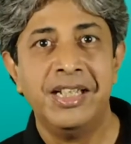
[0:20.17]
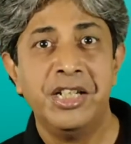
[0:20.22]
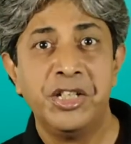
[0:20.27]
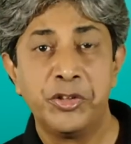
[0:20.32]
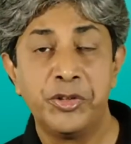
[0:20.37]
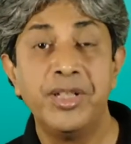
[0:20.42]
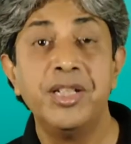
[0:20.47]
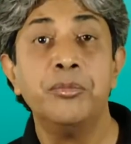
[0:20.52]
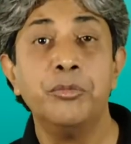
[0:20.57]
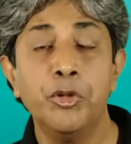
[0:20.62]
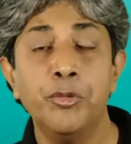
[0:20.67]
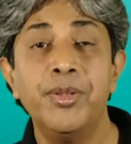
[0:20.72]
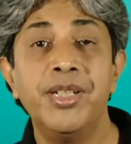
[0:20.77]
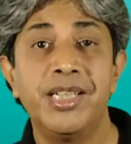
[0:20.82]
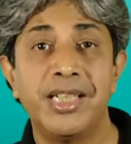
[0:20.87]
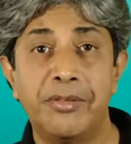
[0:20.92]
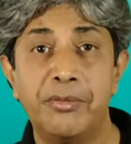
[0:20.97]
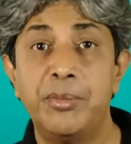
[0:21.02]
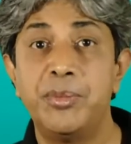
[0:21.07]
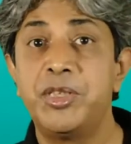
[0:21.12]
So in a moment,
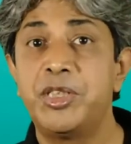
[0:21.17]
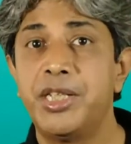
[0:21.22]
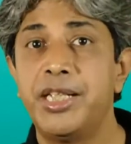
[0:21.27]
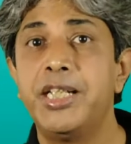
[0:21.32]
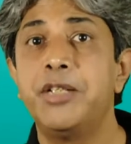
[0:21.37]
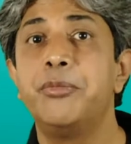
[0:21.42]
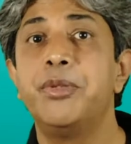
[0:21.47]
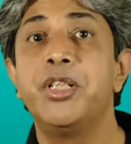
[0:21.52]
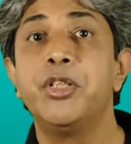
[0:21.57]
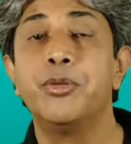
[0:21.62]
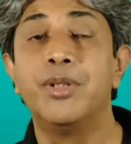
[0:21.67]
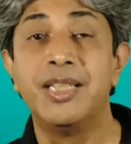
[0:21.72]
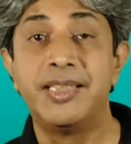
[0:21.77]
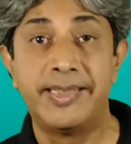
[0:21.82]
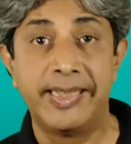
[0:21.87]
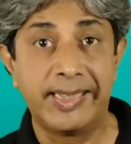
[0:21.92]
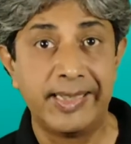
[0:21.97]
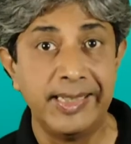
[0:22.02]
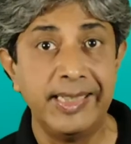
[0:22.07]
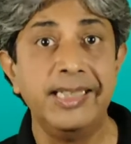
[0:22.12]
I will be sharing with you a
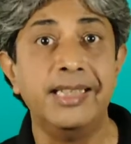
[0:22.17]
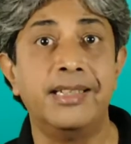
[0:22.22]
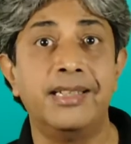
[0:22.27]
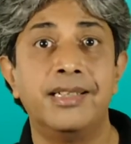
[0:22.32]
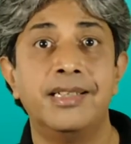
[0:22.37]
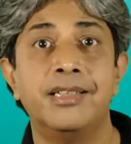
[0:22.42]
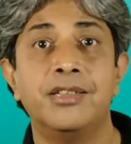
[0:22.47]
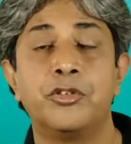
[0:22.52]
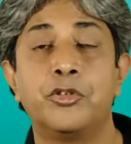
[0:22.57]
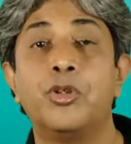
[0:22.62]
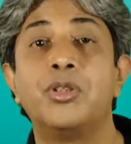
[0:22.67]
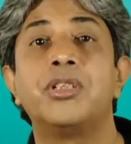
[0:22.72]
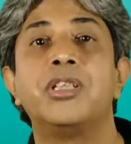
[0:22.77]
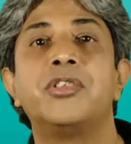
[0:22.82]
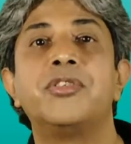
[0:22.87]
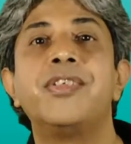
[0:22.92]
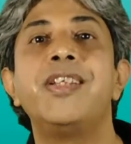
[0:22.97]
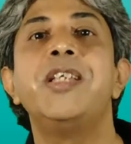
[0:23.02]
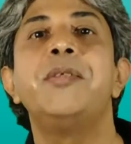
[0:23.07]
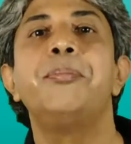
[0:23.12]
technique called the
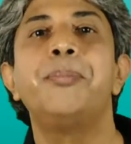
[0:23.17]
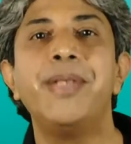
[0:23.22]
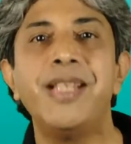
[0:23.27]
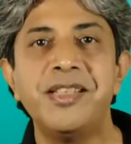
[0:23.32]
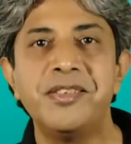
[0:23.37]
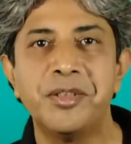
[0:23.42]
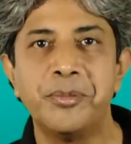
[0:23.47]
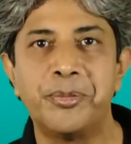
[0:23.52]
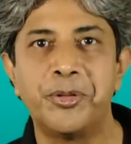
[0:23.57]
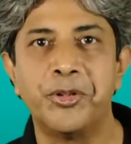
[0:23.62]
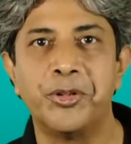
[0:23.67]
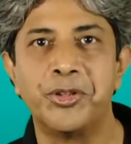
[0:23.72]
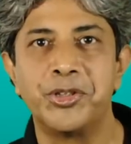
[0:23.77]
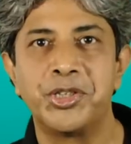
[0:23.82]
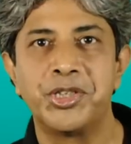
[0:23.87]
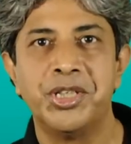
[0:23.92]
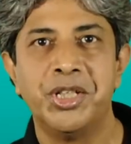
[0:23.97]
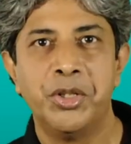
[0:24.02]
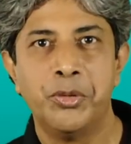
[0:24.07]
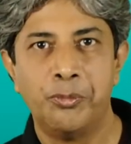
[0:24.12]
3 P's approach,